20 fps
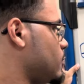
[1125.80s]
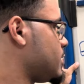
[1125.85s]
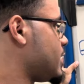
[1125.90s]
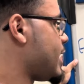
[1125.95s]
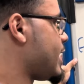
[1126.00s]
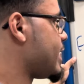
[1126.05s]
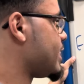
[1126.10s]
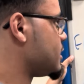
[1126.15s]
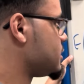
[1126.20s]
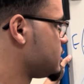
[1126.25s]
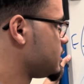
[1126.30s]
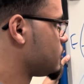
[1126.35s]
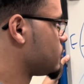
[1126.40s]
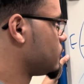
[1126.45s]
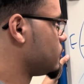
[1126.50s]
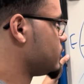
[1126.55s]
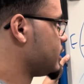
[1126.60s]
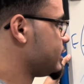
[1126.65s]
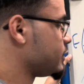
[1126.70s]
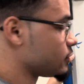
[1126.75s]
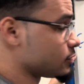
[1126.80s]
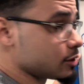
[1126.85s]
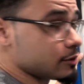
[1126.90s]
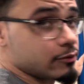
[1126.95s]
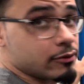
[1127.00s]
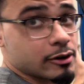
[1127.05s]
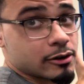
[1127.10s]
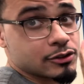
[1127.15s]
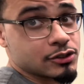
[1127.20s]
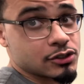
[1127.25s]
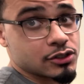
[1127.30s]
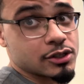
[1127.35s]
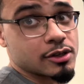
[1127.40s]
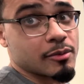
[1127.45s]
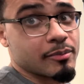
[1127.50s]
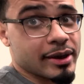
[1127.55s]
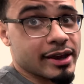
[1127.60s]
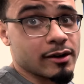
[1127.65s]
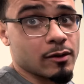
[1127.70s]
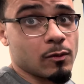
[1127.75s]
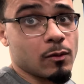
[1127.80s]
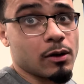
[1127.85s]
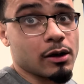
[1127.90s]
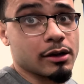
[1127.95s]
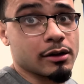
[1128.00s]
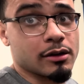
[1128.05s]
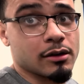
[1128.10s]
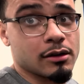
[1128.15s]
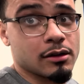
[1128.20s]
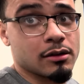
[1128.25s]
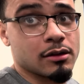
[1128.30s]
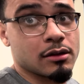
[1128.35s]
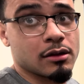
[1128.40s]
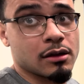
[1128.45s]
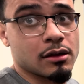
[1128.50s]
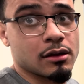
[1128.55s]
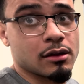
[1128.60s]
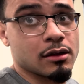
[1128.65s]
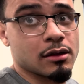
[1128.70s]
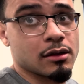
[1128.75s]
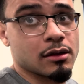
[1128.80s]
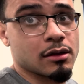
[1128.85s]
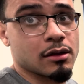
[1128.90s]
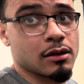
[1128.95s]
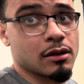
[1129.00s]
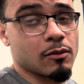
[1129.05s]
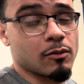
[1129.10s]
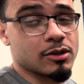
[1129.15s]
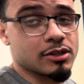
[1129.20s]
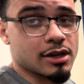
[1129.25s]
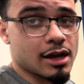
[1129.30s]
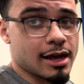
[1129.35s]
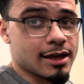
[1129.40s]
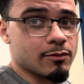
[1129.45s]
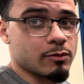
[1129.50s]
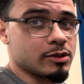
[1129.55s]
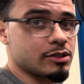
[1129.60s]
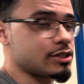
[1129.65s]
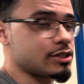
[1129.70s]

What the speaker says: hat converges to beta 1, which